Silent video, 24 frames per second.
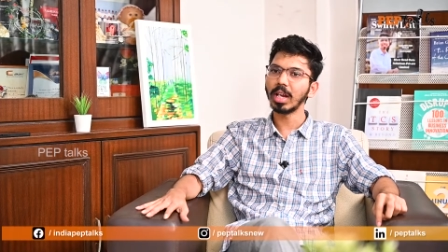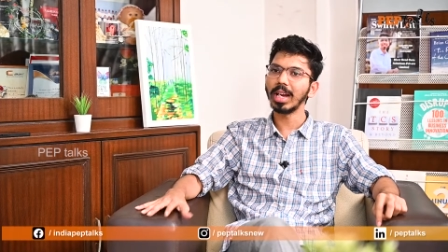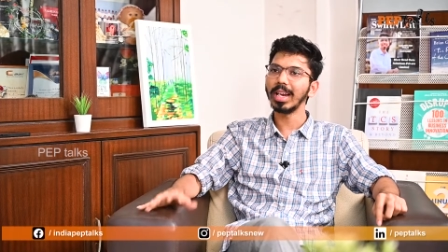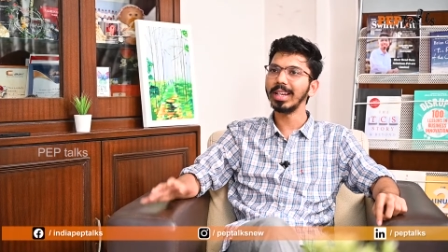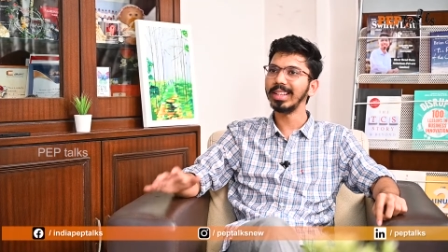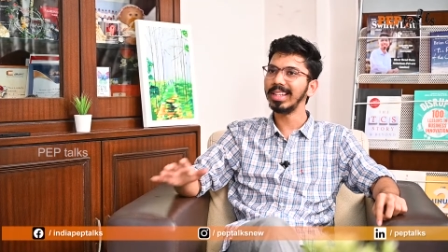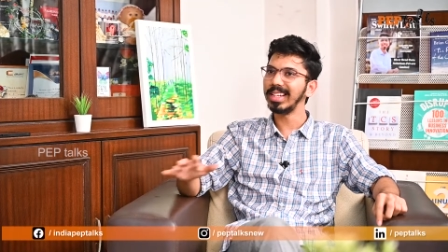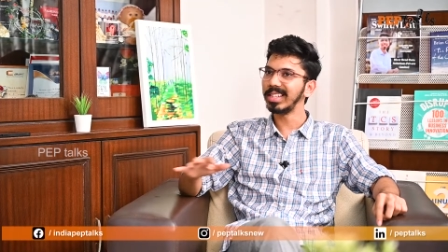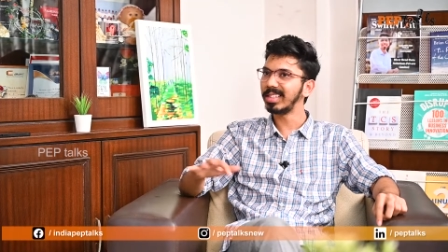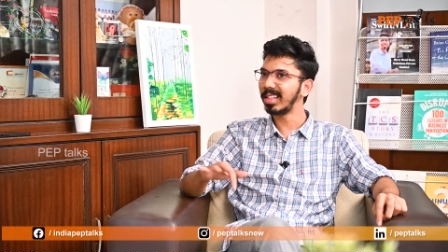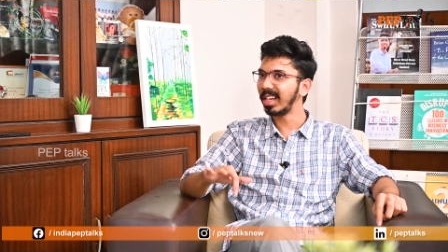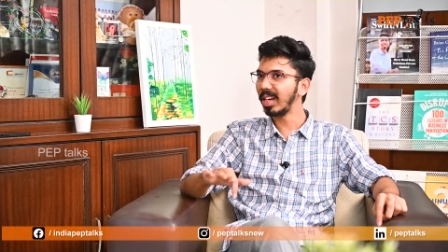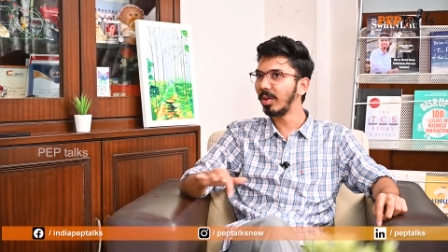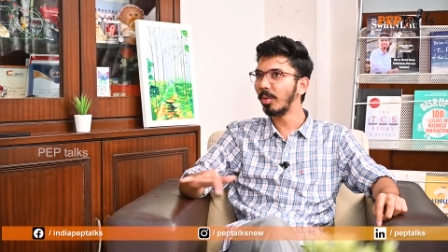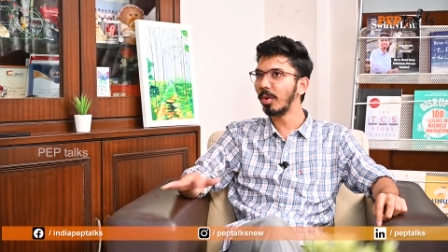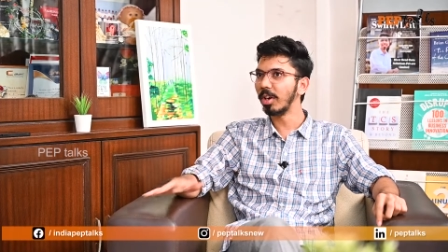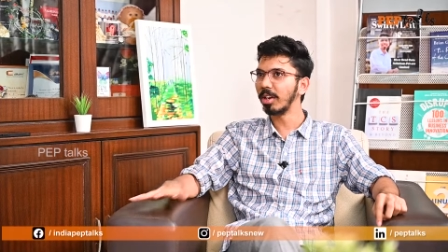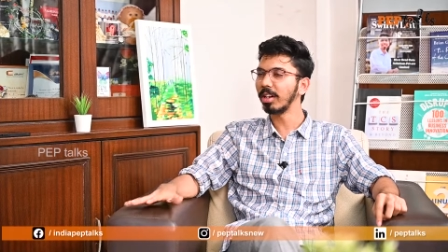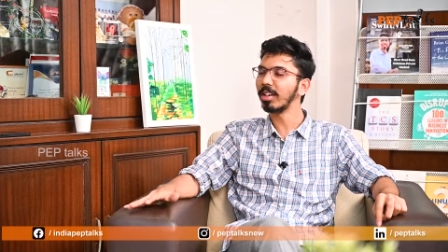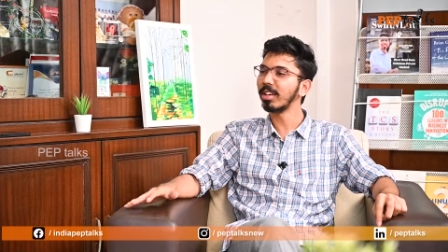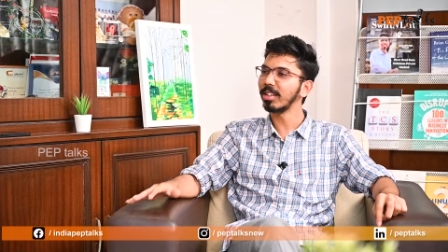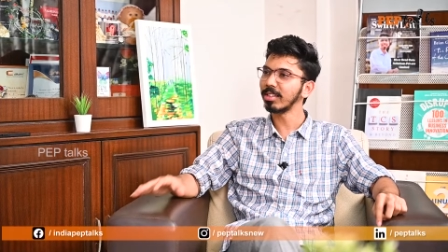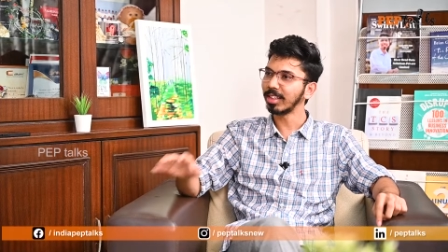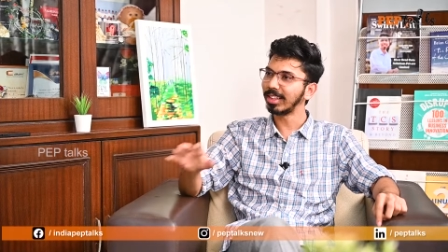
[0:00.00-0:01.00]
and these 3
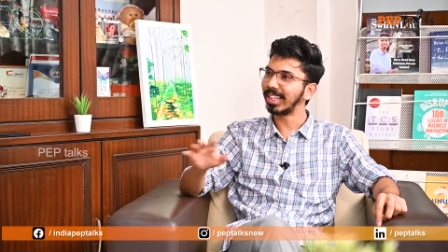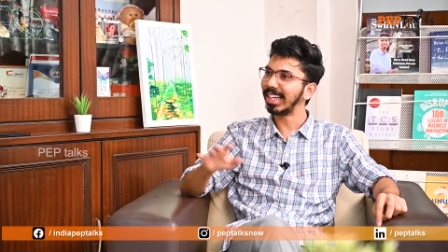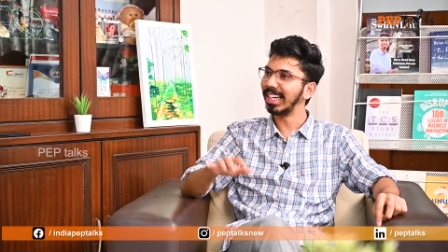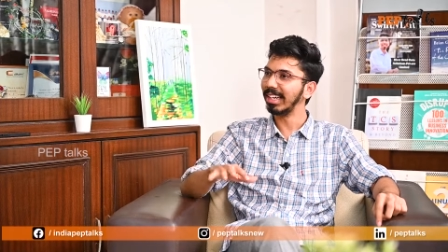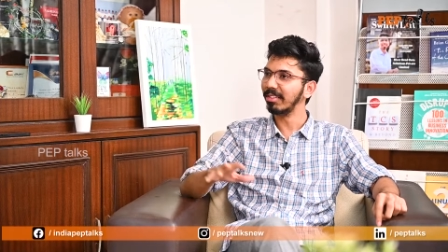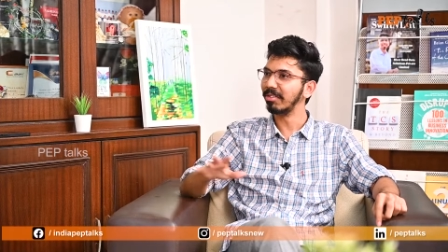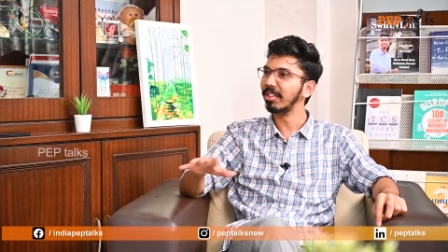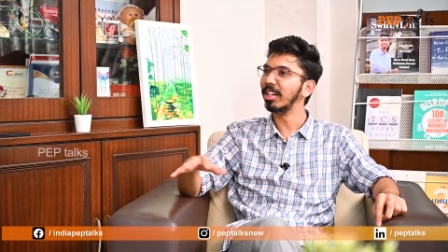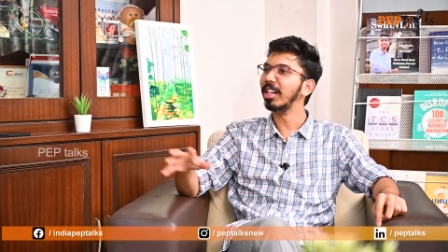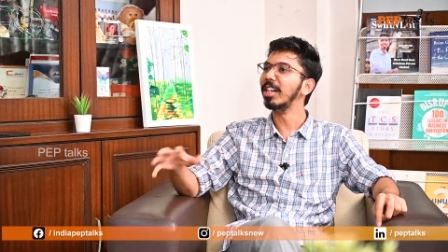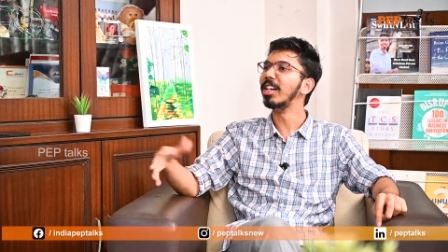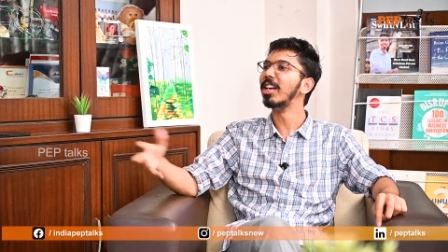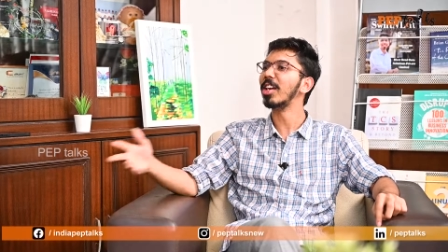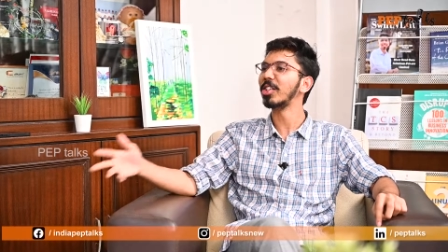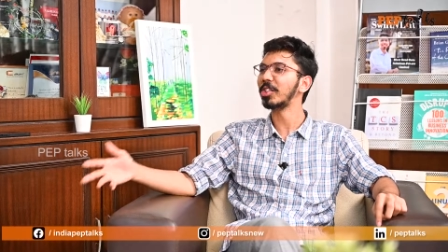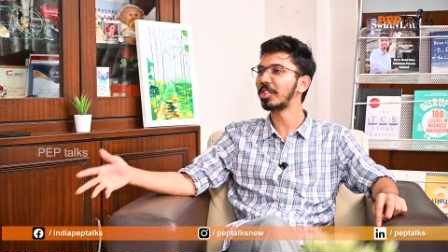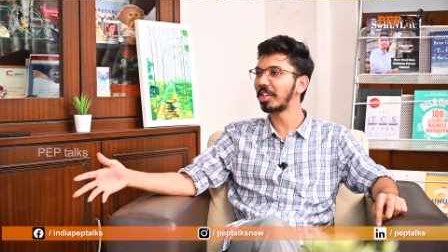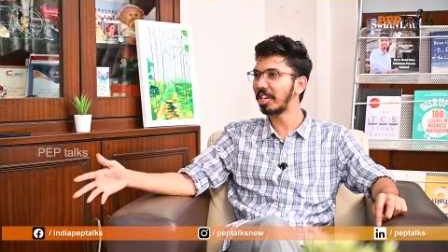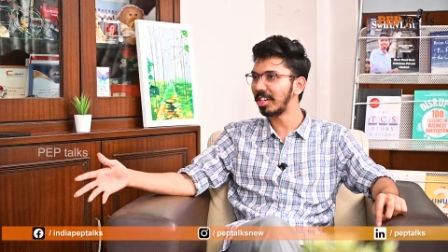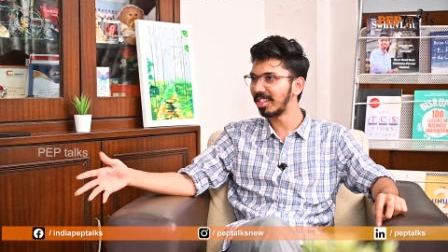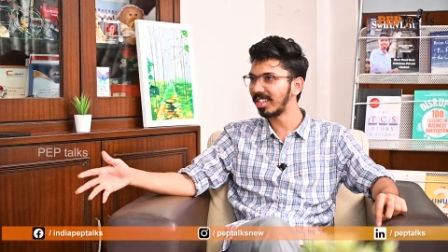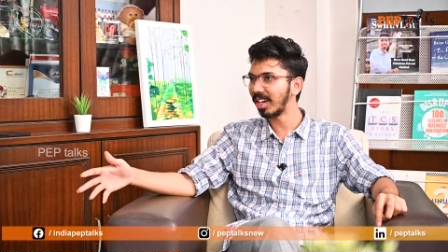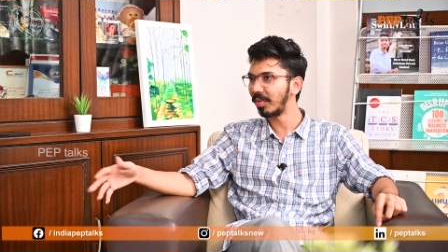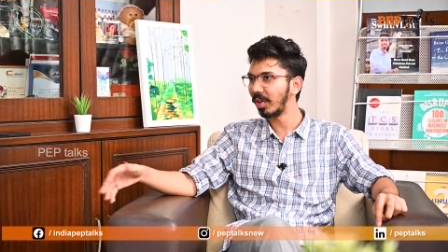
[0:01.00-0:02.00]
verticals are 3 different
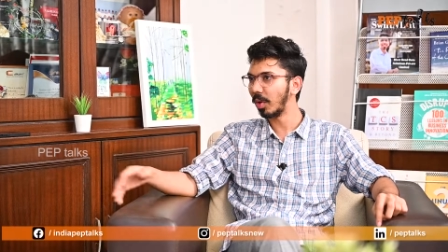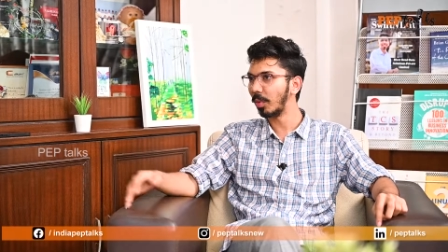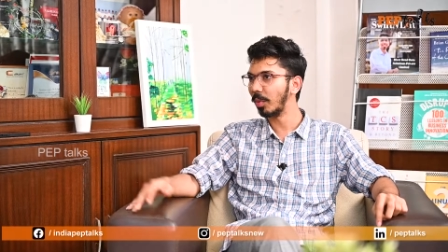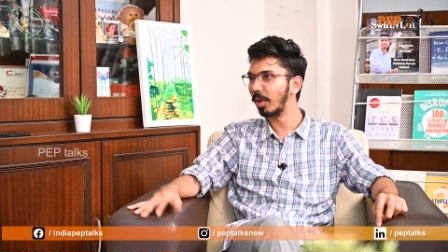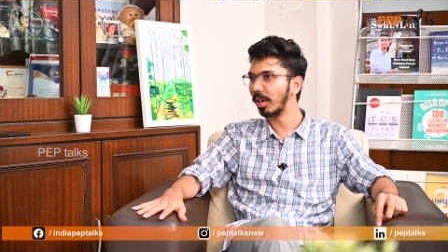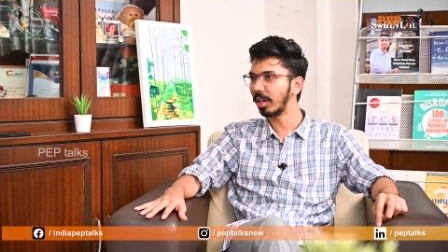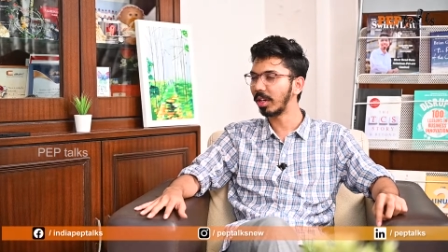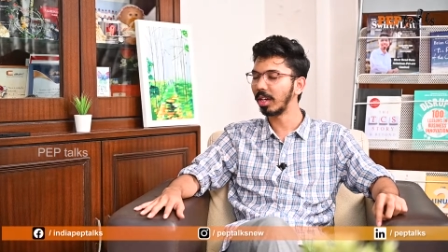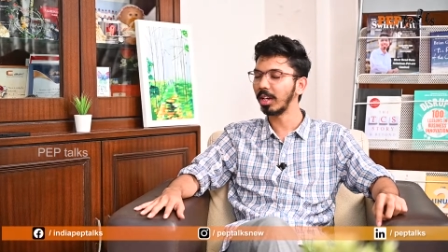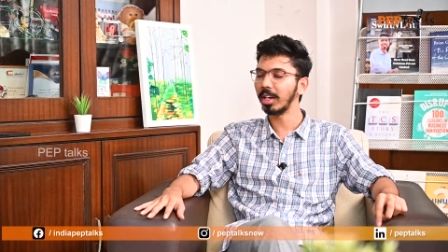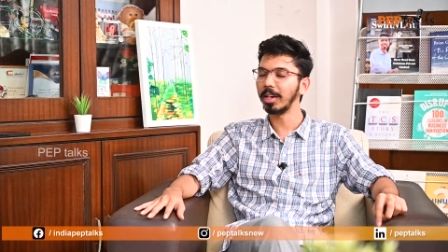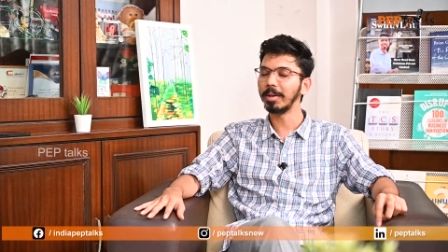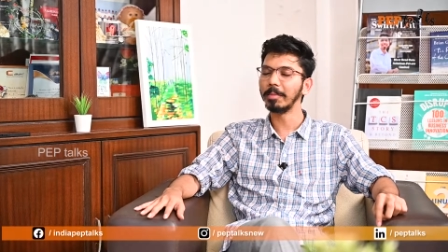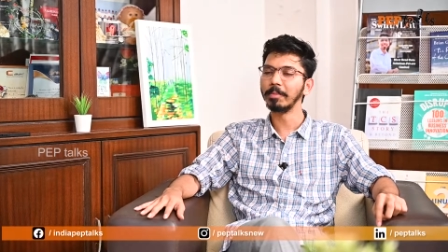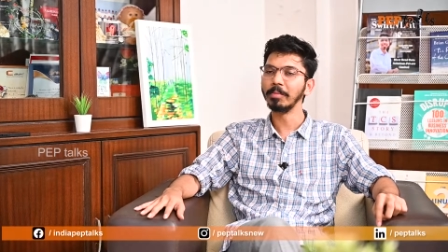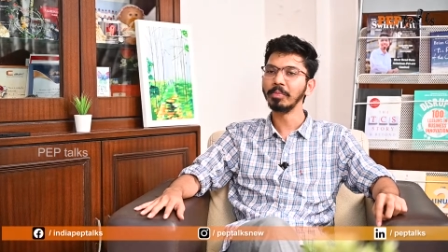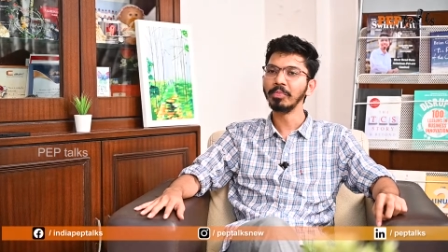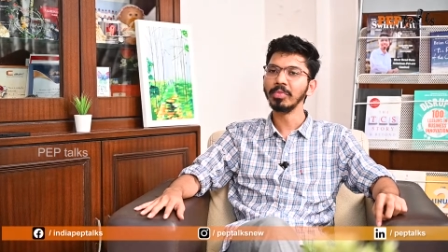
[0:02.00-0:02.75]
industries that we are working in.